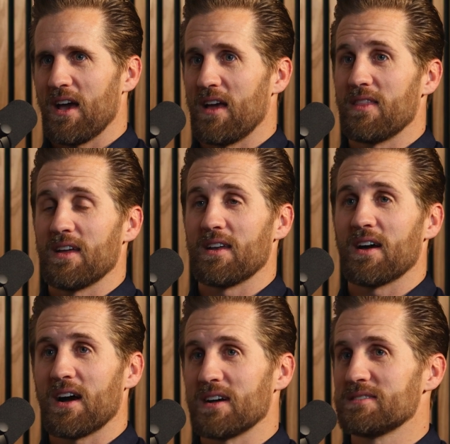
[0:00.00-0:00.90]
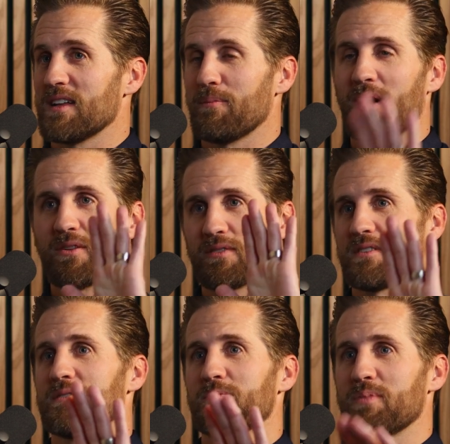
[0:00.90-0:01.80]
And then I step out of it.
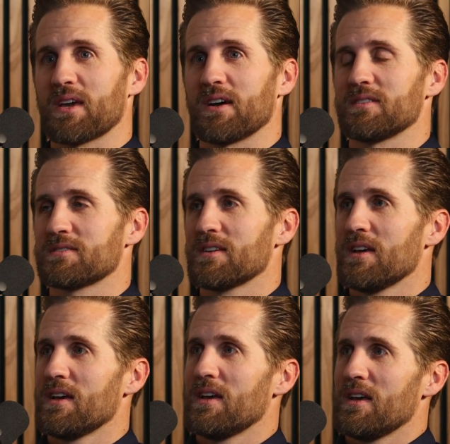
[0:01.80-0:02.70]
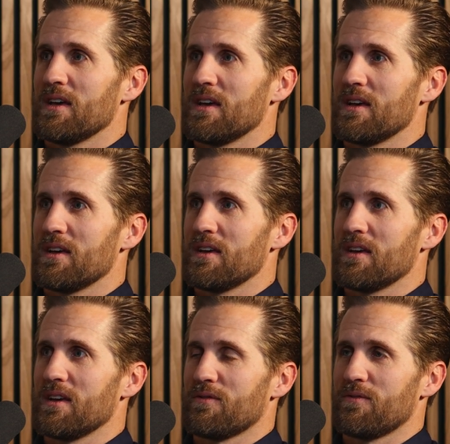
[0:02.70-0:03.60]
Because
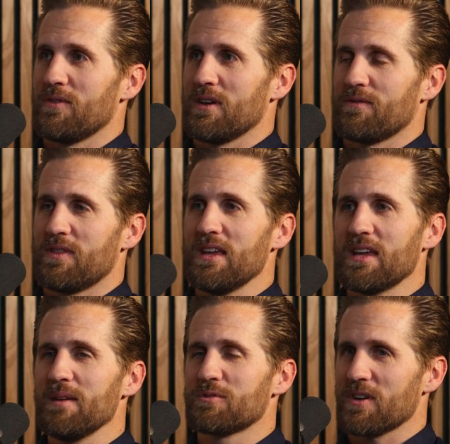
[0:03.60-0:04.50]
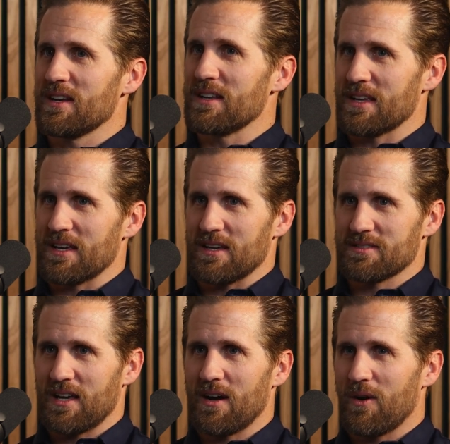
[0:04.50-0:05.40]
if they keep trying to
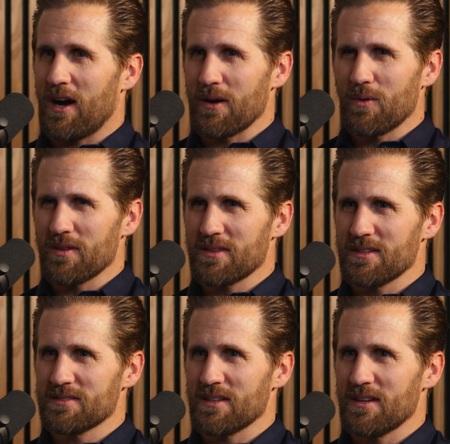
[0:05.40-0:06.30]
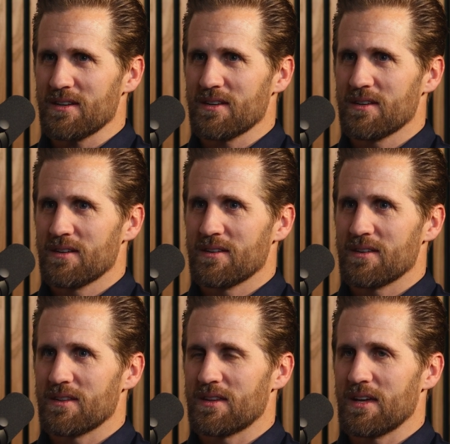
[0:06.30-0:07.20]
guess how I want things done,
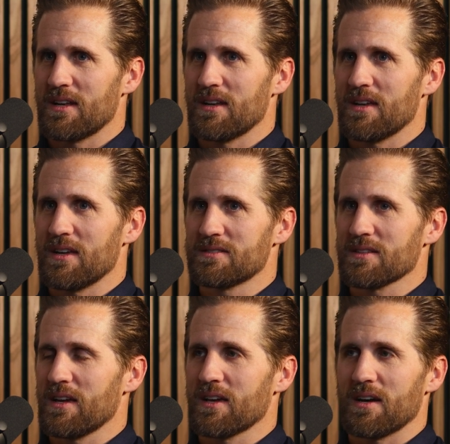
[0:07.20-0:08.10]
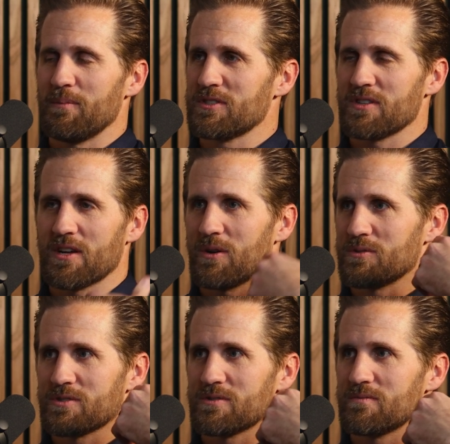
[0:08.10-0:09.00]
then it's like, I mentioned I
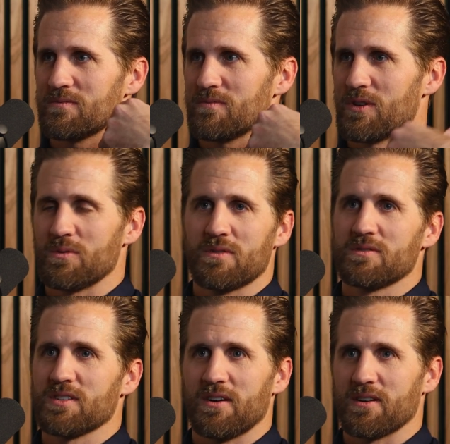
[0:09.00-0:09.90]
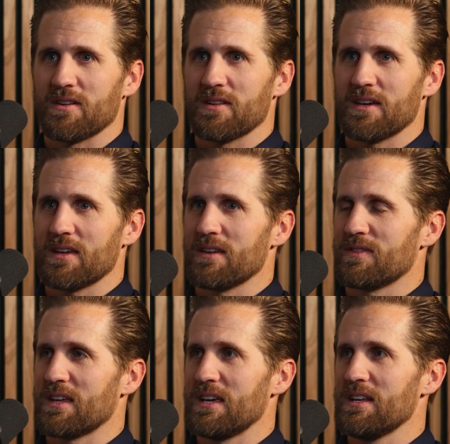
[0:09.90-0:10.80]
coach youth soccer. Like,
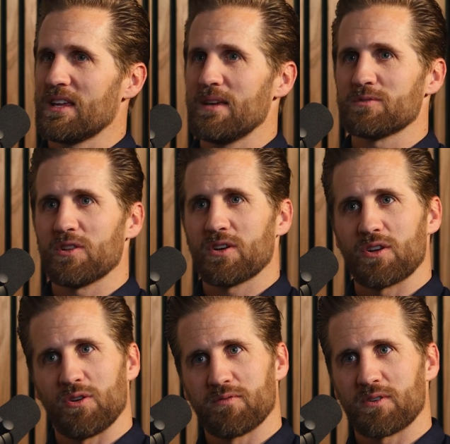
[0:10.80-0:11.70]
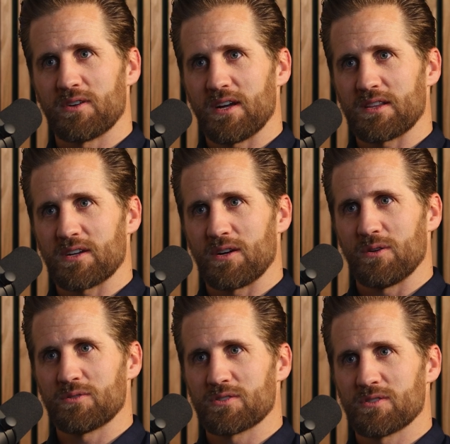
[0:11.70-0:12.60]
if the kid keeps looking over at the
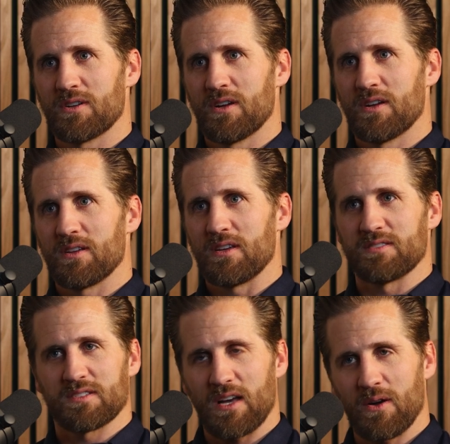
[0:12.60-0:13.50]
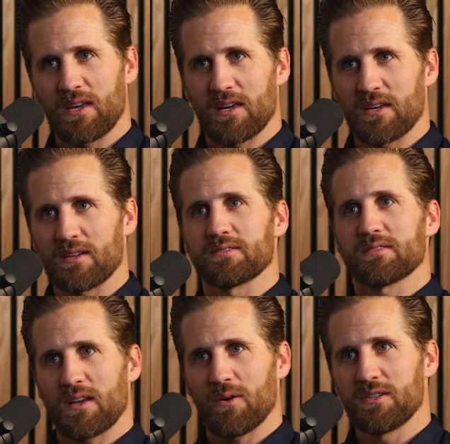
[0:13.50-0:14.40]
coach, is this how I kick it? Is
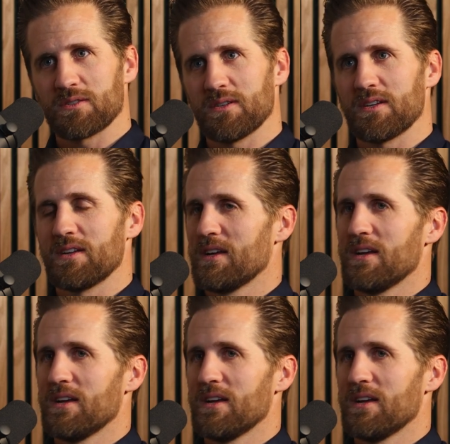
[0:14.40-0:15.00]
this how I do it?